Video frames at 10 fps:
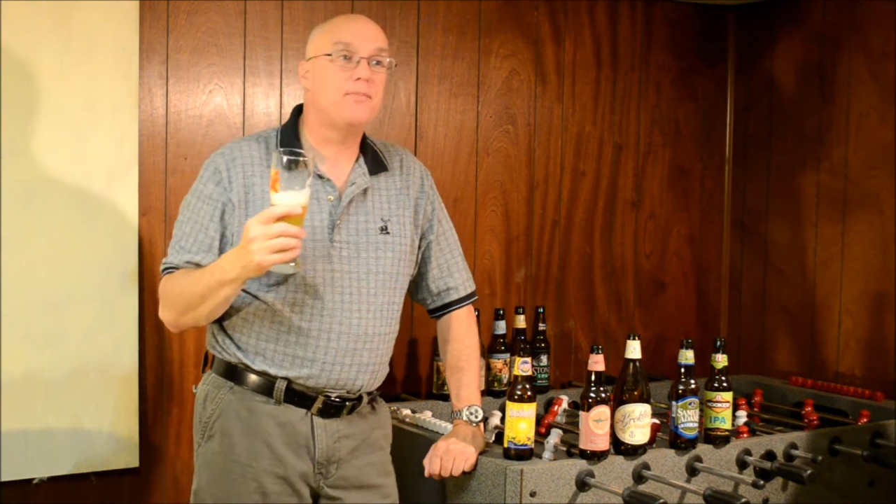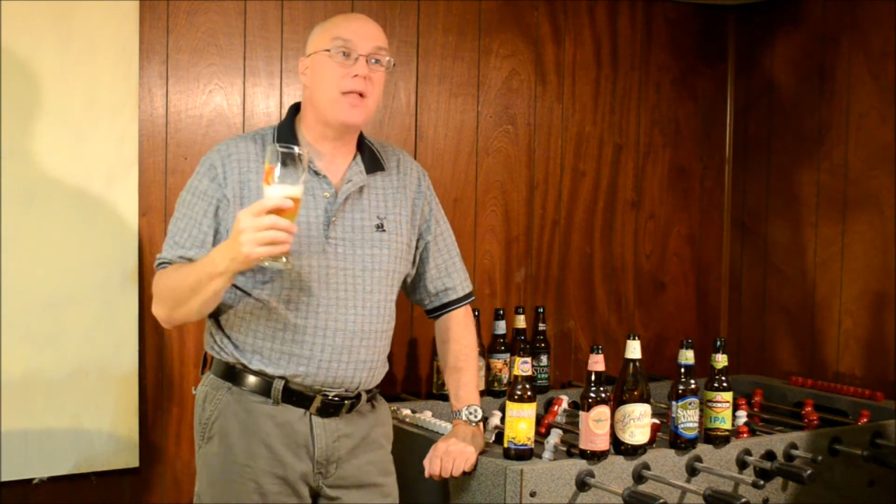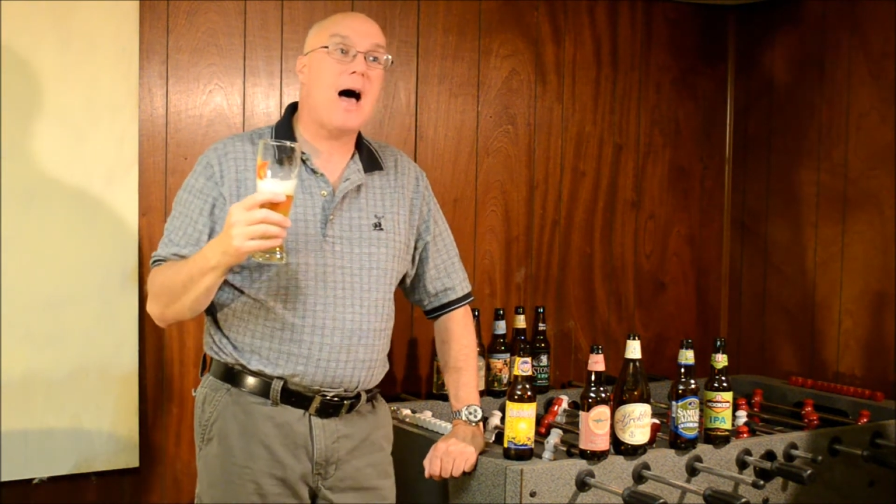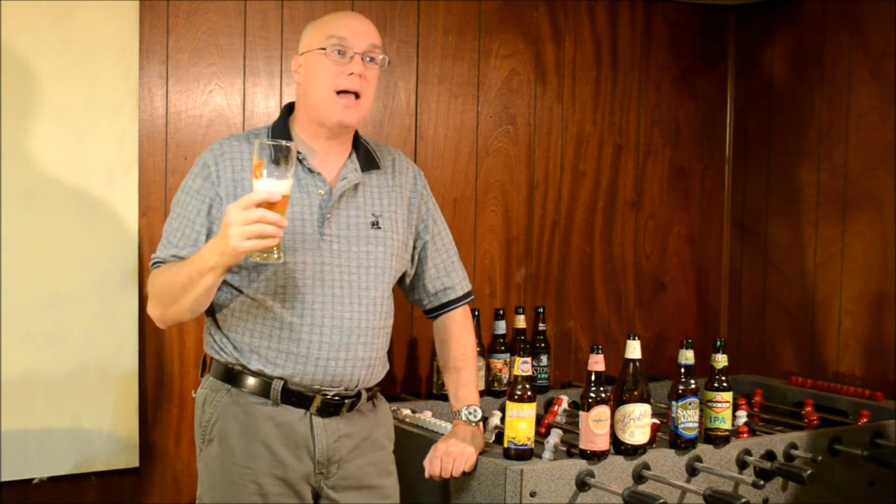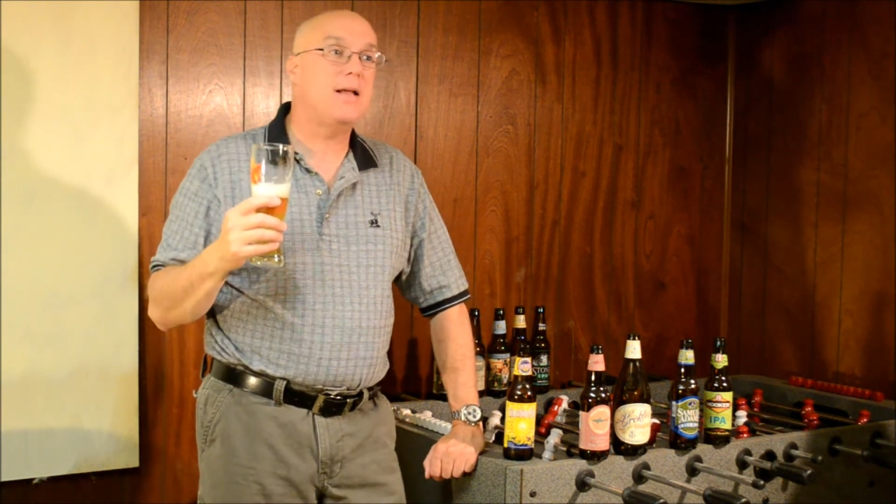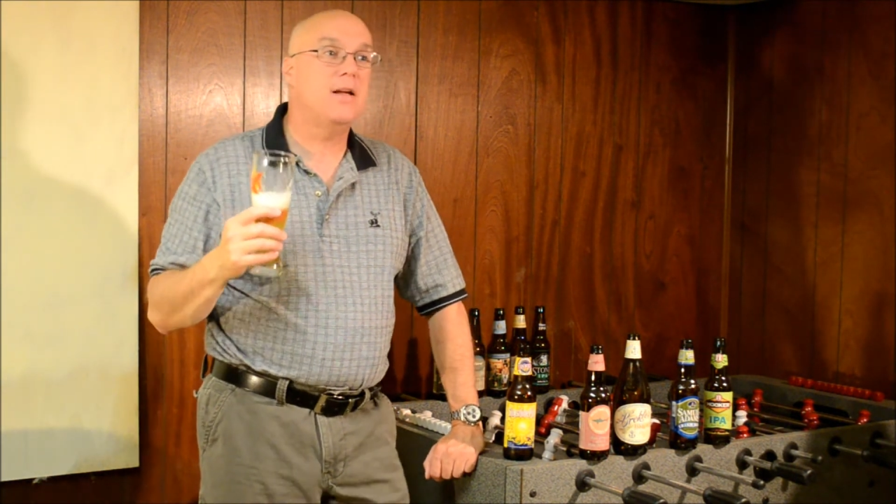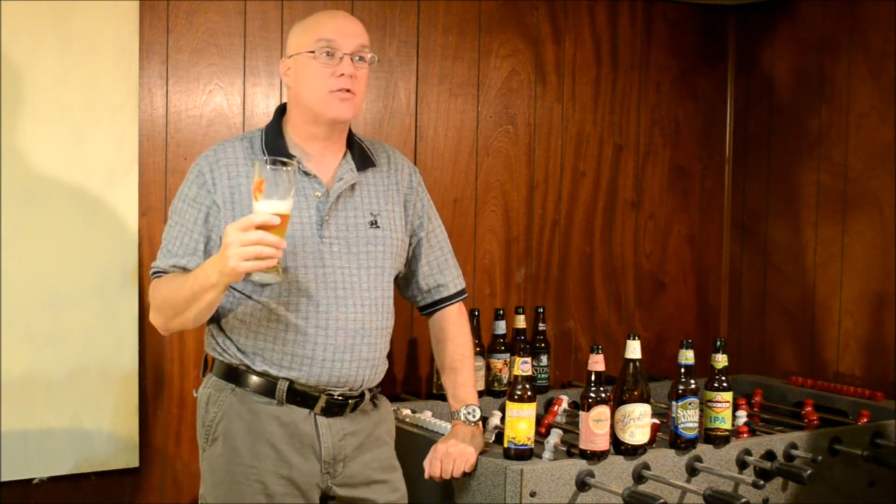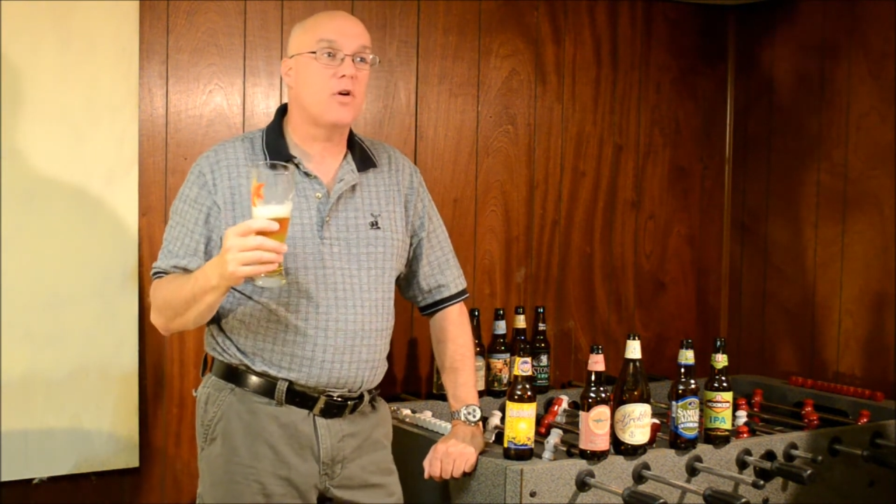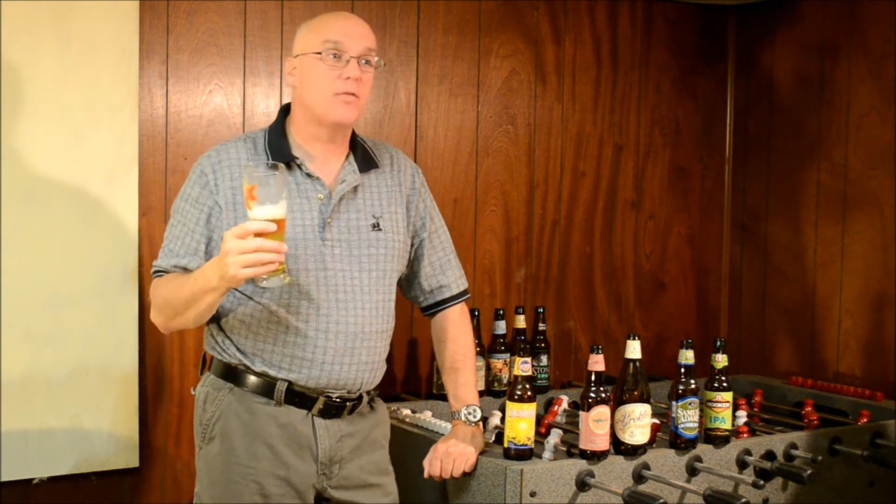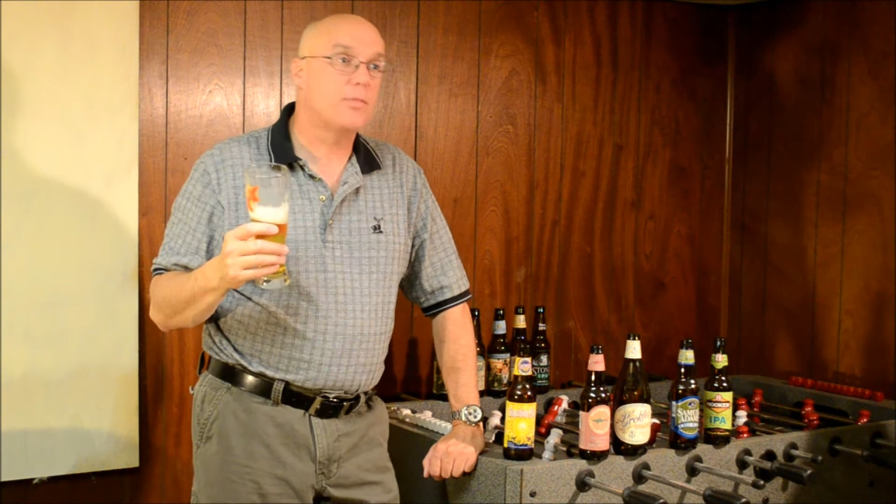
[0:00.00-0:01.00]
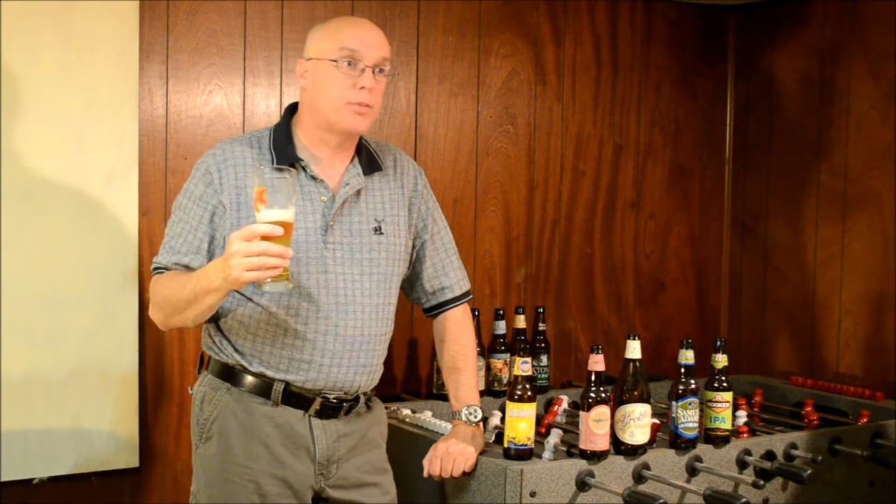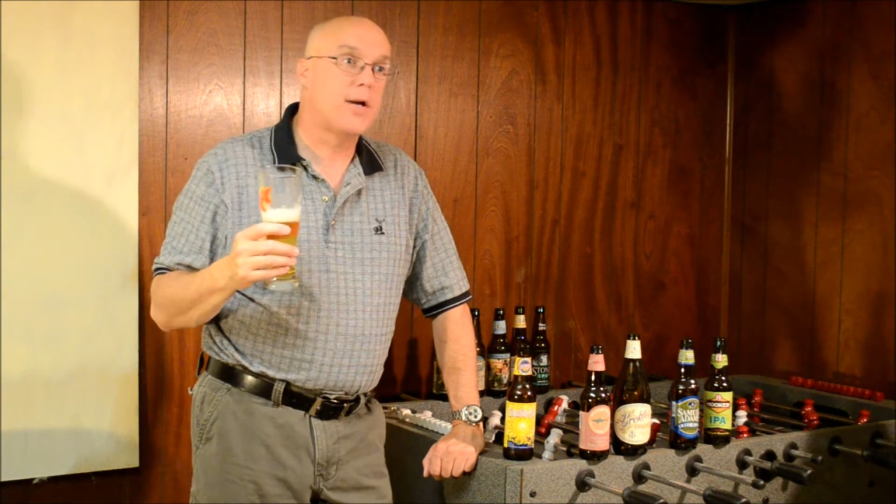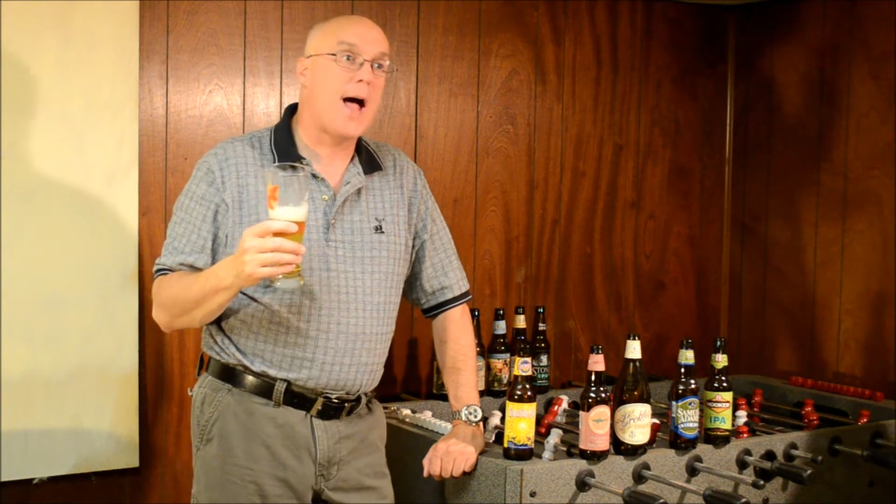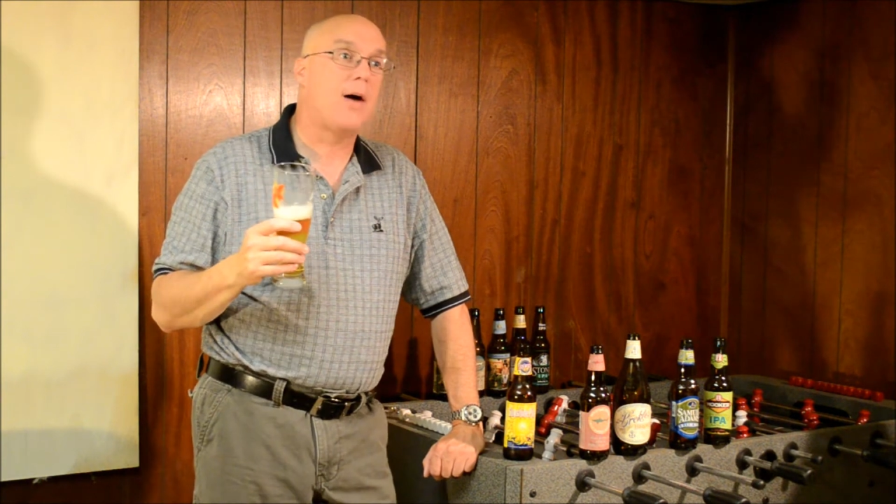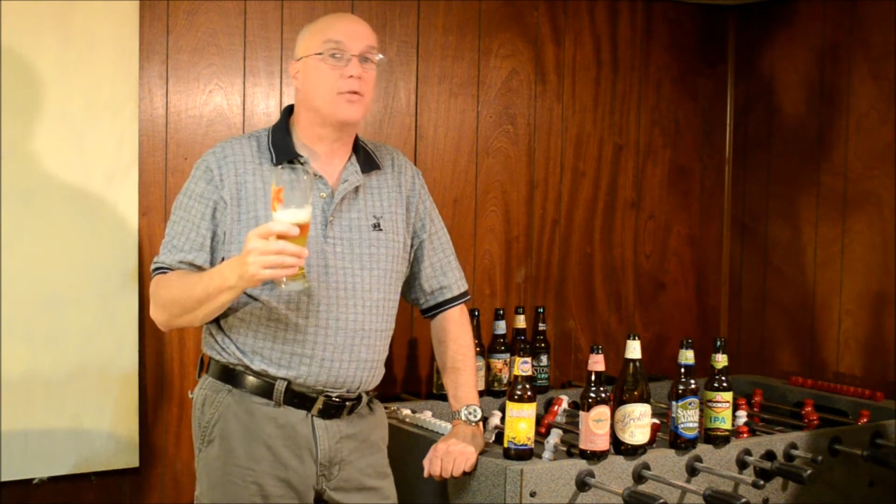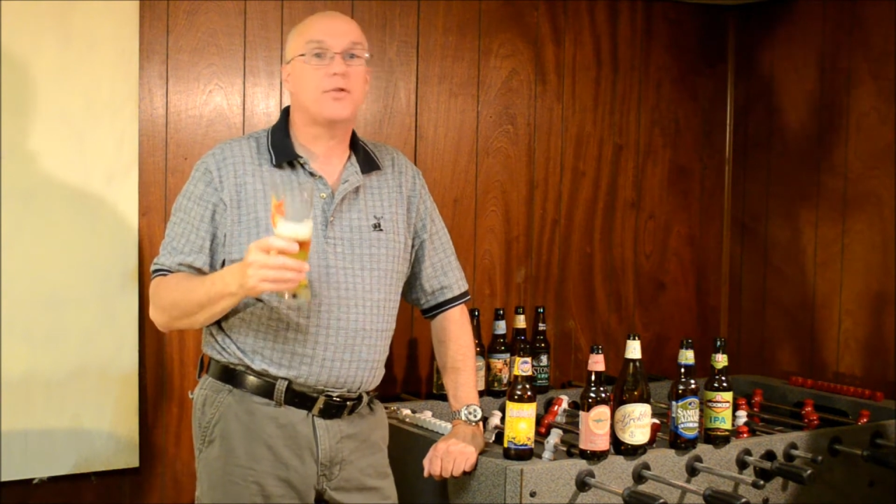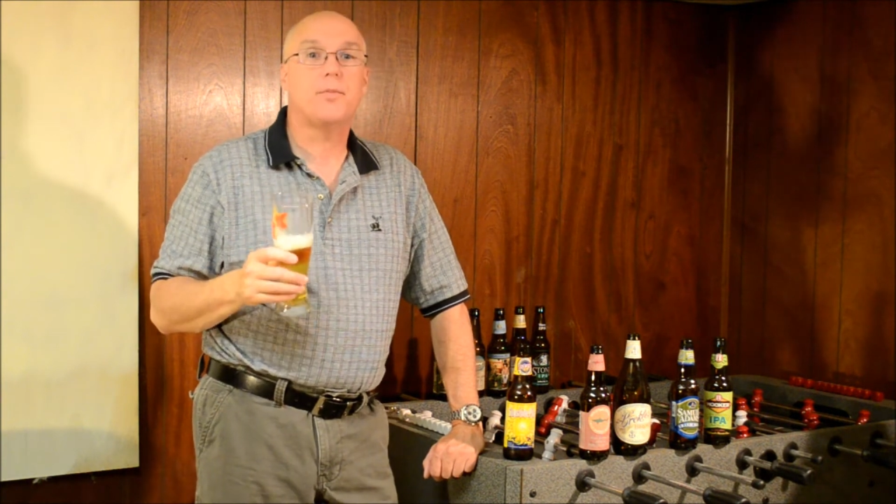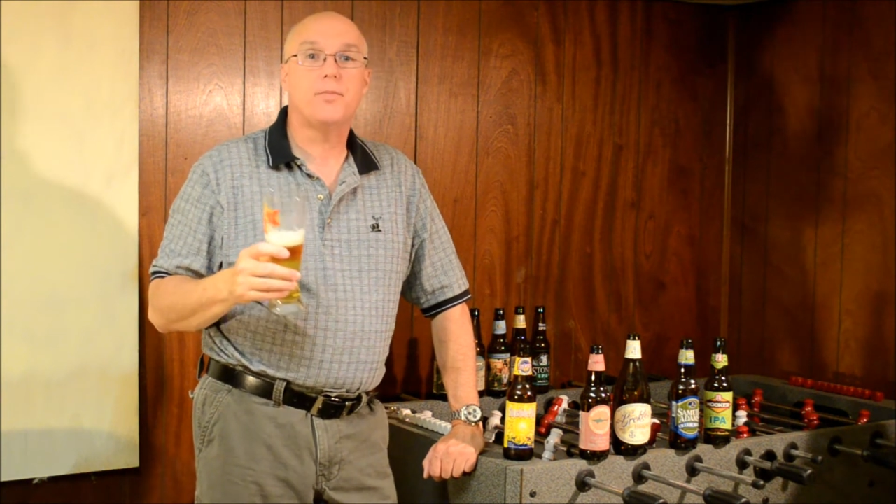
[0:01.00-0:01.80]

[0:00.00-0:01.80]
Not as pronounced